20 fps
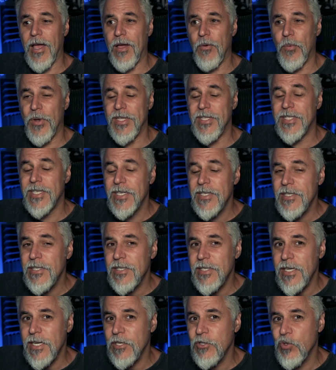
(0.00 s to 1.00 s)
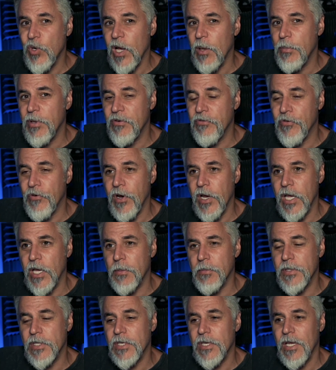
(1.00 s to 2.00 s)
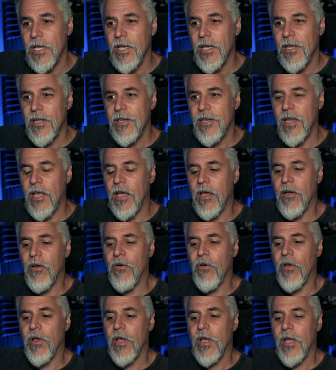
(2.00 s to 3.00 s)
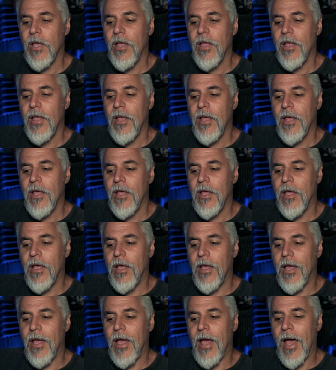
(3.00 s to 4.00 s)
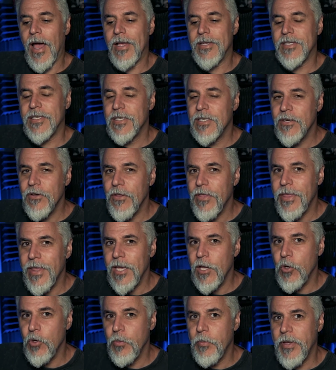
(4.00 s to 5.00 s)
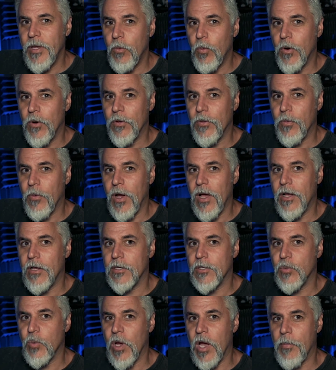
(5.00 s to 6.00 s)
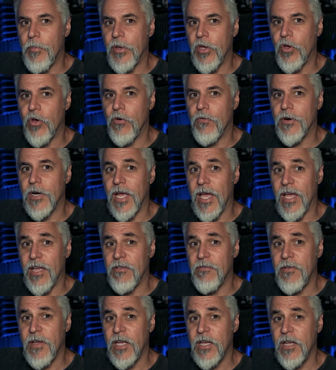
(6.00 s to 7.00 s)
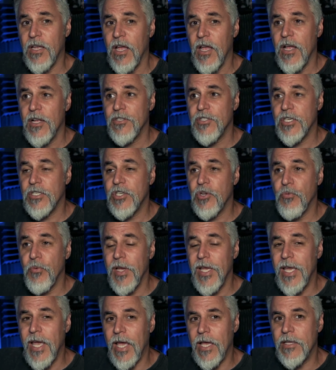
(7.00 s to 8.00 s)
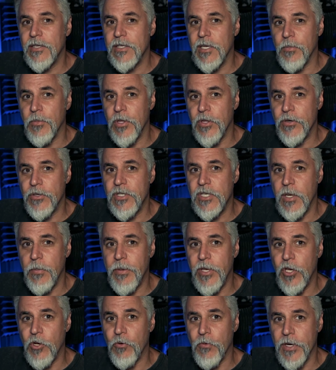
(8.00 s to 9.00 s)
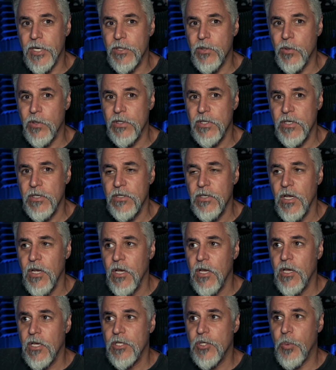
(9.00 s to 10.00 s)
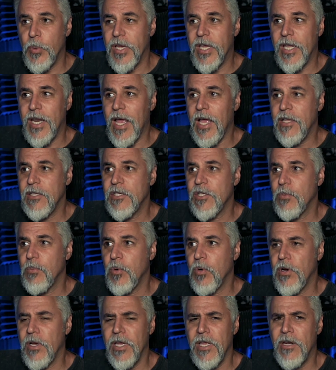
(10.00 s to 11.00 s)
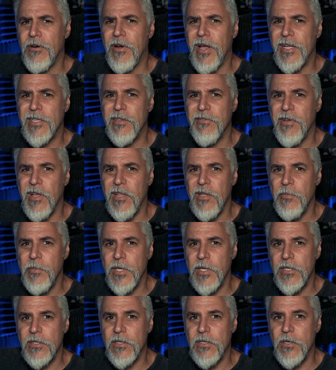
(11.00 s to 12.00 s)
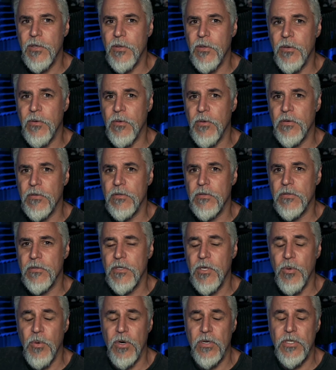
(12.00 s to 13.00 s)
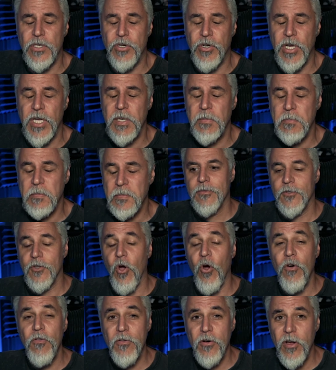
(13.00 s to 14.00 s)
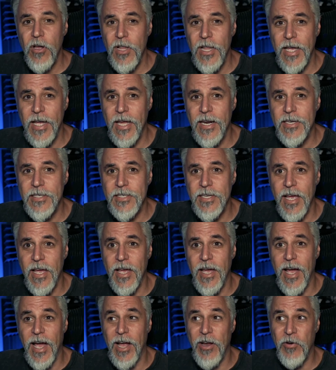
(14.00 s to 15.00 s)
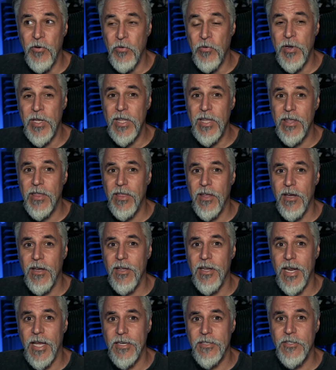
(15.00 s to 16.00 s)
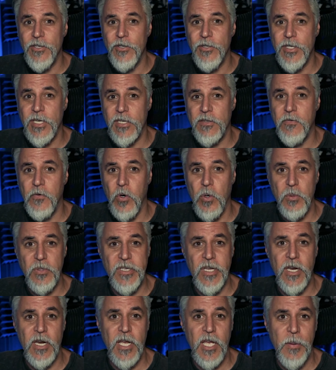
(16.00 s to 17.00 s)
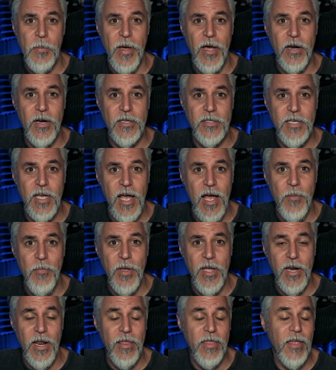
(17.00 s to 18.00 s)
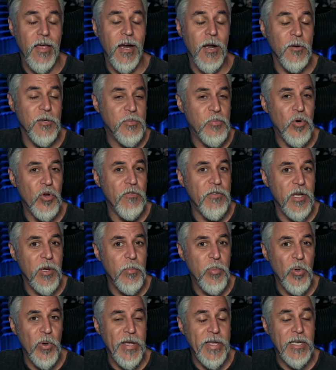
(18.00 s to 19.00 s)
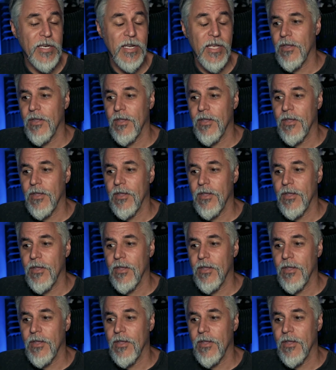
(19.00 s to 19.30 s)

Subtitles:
We didn't see a drop in frames. Now, I still think it would be worthwhile swapping over to NVENC just to regain some of those CPU resources so we could add some more interactive elements to our stream. Overall, I got to say, I really thought x264 was going to come out on top, and I thought I was proving a point.